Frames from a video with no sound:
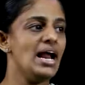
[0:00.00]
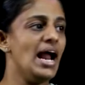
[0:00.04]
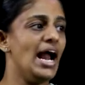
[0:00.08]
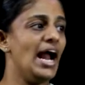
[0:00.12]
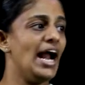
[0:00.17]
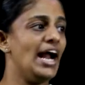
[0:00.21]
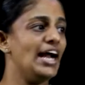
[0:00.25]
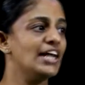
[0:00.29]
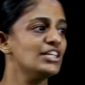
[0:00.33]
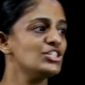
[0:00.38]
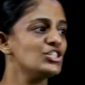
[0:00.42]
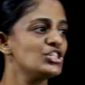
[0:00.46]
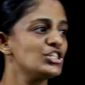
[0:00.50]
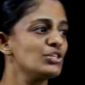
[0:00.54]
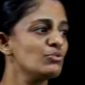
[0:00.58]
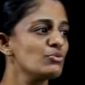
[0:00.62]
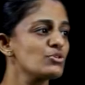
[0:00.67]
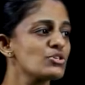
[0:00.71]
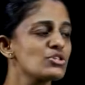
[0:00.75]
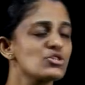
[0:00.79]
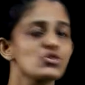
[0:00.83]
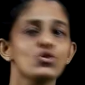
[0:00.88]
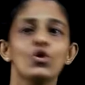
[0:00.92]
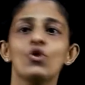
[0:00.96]
And she
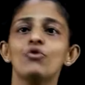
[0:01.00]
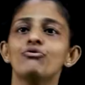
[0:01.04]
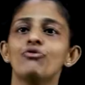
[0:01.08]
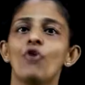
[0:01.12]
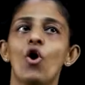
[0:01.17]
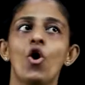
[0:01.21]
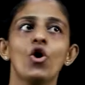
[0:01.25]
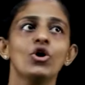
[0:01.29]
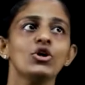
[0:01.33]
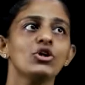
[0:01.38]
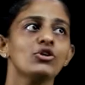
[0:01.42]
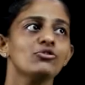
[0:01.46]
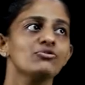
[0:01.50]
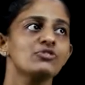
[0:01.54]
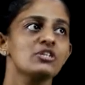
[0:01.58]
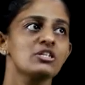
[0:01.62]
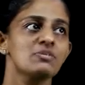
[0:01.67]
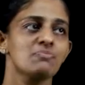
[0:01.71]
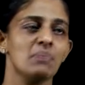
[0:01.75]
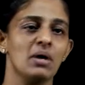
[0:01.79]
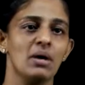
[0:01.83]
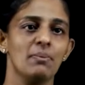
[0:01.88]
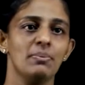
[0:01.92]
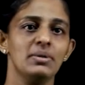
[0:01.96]
was so fond of
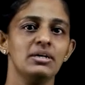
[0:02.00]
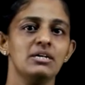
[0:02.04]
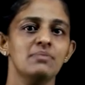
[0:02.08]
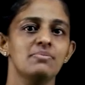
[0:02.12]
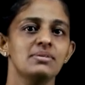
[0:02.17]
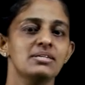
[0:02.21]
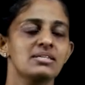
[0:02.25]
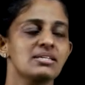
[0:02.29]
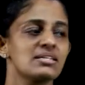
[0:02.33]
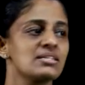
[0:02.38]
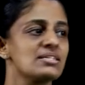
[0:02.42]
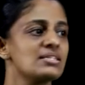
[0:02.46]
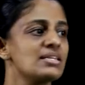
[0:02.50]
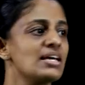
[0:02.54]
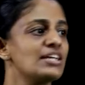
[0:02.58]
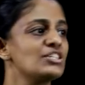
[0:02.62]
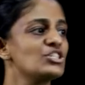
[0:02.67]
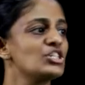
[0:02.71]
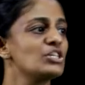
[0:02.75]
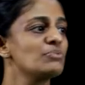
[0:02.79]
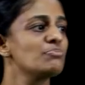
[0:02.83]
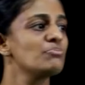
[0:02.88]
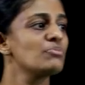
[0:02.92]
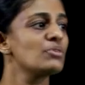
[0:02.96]
this purple hibiscus that
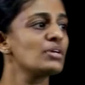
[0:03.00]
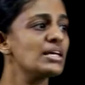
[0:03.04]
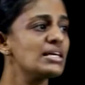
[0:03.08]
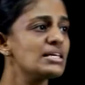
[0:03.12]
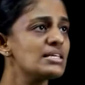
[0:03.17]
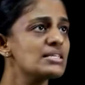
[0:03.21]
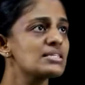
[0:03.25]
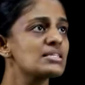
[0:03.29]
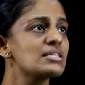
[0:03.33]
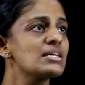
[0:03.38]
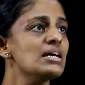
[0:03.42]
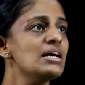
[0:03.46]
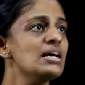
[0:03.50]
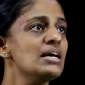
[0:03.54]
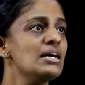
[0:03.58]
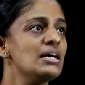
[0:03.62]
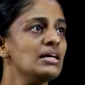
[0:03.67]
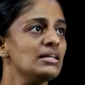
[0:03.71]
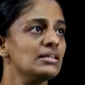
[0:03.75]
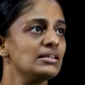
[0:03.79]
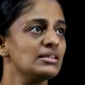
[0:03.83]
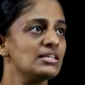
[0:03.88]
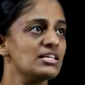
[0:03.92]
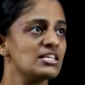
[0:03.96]
she brings
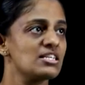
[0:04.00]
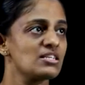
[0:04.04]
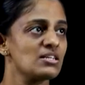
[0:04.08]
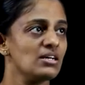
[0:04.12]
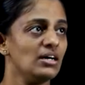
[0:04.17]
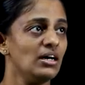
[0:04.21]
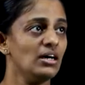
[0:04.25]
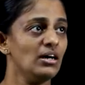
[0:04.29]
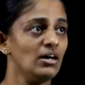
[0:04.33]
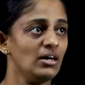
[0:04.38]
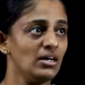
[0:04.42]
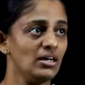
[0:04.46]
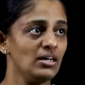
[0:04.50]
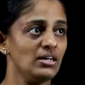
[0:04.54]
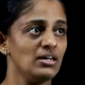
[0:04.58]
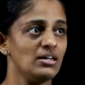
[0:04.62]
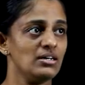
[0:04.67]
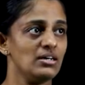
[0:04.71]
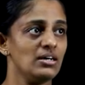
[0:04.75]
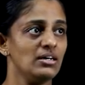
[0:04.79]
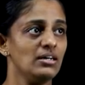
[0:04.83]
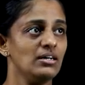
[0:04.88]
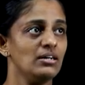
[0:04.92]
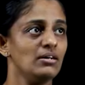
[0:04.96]
this uh,
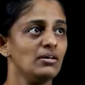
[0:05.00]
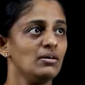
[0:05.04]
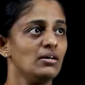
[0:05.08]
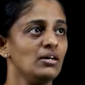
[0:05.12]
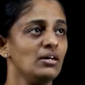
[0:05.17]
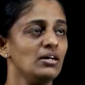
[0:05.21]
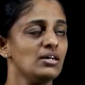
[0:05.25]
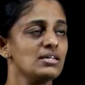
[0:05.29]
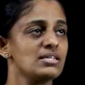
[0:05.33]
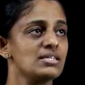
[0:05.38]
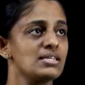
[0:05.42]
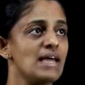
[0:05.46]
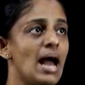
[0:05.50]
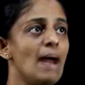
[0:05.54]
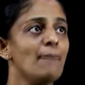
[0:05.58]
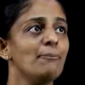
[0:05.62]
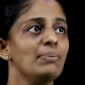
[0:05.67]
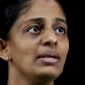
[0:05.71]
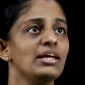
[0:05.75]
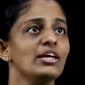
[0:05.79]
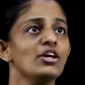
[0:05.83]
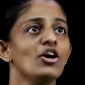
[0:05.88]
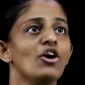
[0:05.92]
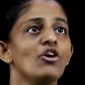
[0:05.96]
uh, uh
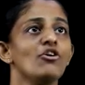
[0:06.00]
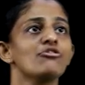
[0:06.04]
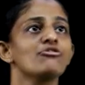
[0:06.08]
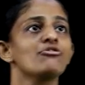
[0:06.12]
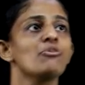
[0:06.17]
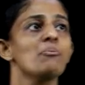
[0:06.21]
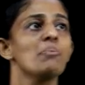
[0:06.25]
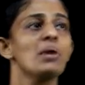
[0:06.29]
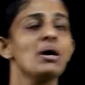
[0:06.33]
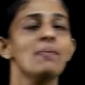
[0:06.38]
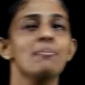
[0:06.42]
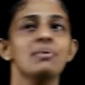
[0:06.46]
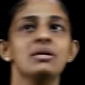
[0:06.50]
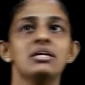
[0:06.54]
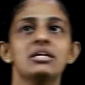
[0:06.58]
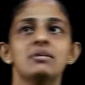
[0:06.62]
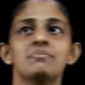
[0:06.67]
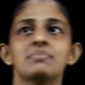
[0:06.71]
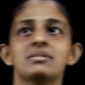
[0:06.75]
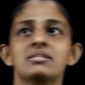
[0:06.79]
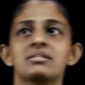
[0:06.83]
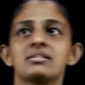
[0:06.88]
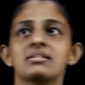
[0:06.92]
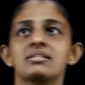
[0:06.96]
sapling of purple
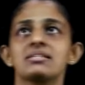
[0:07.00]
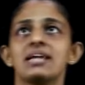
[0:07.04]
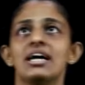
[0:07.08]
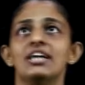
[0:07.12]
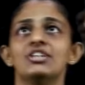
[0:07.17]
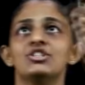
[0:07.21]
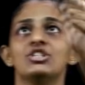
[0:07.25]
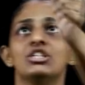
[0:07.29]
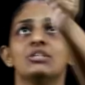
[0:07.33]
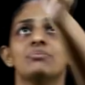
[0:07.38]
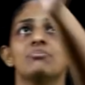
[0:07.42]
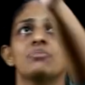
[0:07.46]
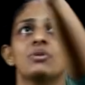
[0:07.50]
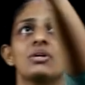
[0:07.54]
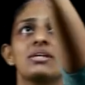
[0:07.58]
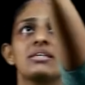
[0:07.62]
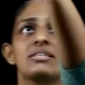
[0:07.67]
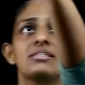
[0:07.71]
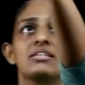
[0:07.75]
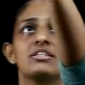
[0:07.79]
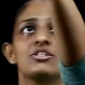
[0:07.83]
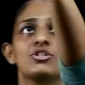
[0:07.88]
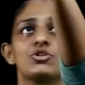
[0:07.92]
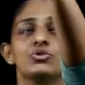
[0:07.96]
hibiscus and she
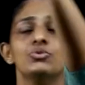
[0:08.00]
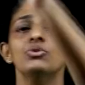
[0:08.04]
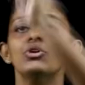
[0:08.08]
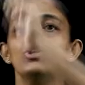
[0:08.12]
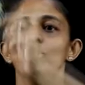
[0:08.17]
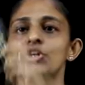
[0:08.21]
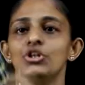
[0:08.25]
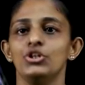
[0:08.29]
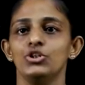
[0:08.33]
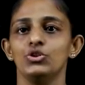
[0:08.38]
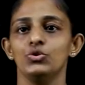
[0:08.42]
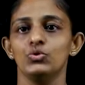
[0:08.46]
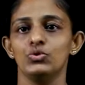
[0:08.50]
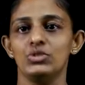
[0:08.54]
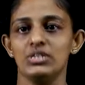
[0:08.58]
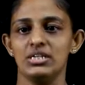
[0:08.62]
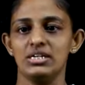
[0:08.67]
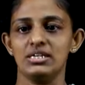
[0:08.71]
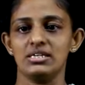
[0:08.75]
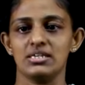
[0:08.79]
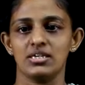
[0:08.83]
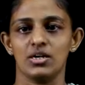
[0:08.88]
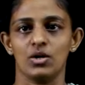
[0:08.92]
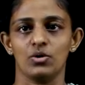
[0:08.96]
brings it to
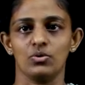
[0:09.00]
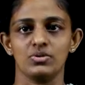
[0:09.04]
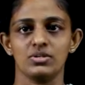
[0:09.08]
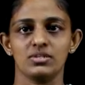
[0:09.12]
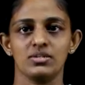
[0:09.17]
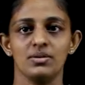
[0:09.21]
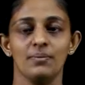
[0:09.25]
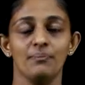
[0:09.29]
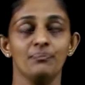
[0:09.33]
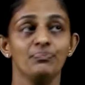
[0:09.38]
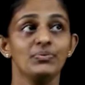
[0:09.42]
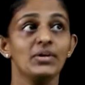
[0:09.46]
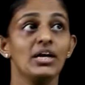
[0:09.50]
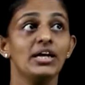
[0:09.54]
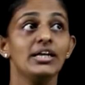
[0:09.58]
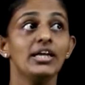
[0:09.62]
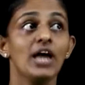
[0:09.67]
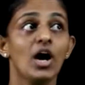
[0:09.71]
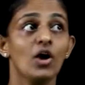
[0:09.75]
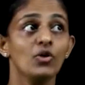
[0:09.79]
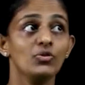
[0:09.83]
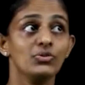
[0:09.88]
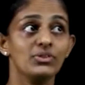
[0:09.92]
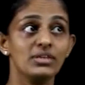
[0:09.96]
Eugene's house.
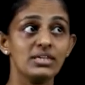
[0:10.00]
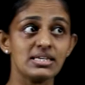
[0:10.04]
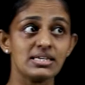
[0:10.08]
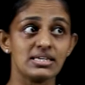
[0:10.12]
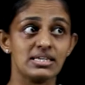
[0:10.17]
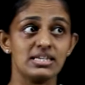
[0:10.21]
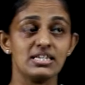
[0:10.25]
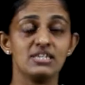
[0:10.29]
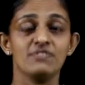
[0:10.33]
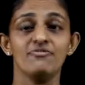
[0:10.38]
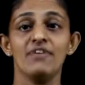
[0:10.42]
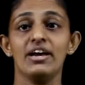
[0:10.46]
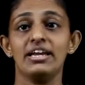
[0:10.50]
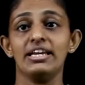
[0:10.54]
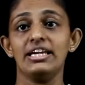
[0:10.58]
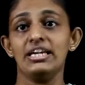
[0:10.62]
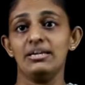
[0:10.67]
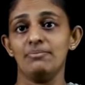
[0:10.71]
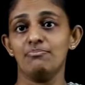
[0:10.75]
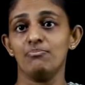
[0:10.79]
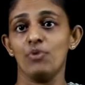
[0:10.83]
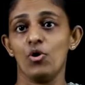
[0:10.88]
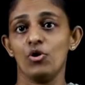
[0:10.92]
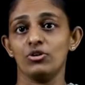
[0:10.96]
Now this is very
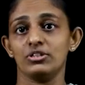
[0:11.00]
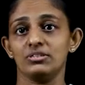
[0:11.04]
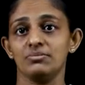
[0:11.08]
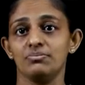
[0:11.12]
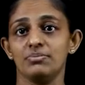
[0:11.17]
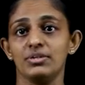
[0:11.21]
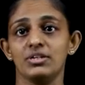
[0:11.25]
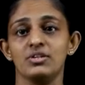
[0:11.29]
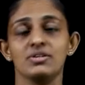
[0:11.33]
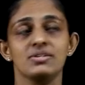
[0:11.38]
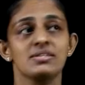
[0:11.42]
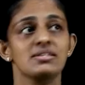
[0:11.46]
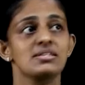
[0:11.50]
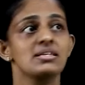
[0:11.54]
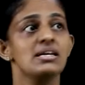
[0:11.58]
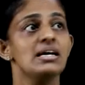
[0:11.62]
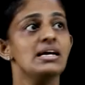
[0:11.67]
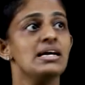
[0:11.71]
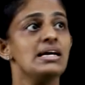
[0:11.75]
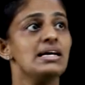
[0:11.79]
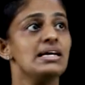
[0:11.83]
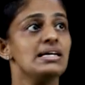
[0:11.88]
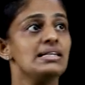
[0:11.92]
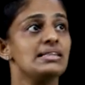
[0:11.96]
important because
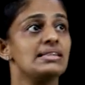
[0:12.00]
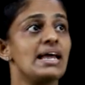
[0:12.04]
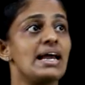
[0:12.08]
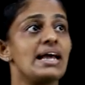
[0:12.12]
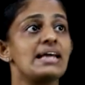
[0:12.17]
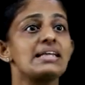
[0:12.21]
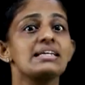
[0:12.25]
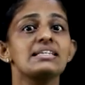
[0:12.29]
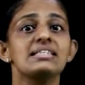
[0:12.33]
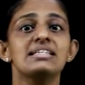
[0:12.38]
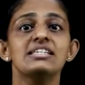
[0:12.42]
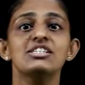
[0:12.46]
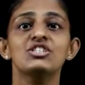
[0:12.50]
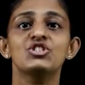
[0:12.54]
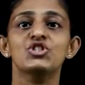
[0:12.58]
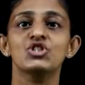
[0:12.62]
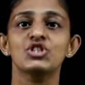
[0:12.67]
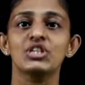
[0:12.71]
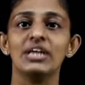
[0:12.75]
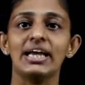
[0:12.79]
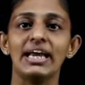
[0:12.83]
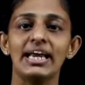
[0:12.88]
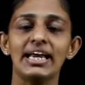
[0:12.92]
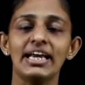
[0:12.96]
there is a
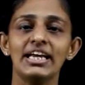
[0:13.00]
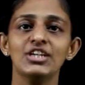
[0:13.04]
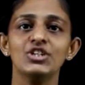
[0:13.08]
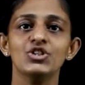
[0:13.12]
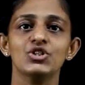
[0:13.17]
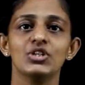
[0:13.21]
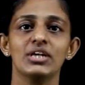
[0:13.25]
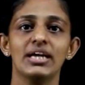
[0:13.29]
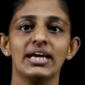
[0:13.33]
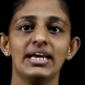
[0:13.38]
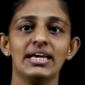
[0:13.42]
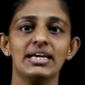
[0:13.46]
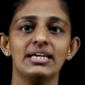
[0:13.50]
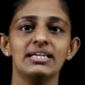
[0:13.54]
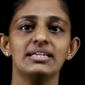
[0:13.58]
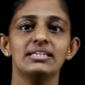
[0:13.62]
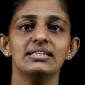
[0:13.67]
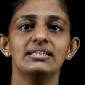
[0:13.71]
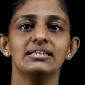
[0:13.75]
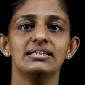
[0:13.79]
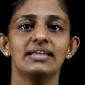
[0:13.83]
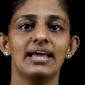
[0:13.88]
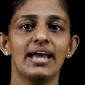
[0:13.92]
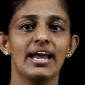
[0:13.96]
change
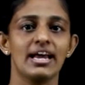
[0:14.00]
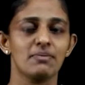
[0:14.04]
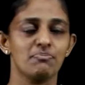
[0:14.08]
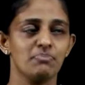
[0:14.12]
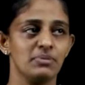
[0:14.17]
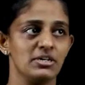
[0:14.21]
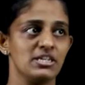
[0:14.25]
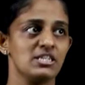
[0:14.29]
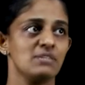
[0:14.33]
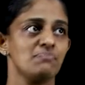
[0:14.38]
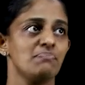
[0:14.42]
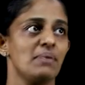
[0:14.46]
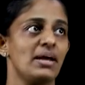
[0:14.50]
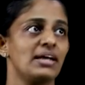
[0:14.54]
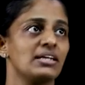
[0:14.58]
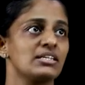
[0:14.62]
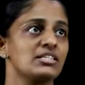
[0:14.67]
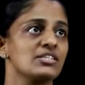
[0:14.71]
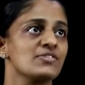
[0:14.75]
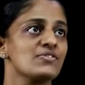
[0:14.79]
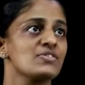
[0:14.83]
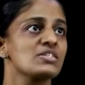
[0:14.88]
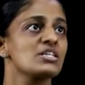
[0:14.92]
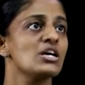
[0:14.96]
in their
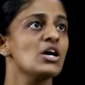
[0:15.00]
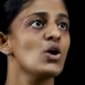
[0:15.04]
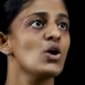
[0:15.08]
perspectives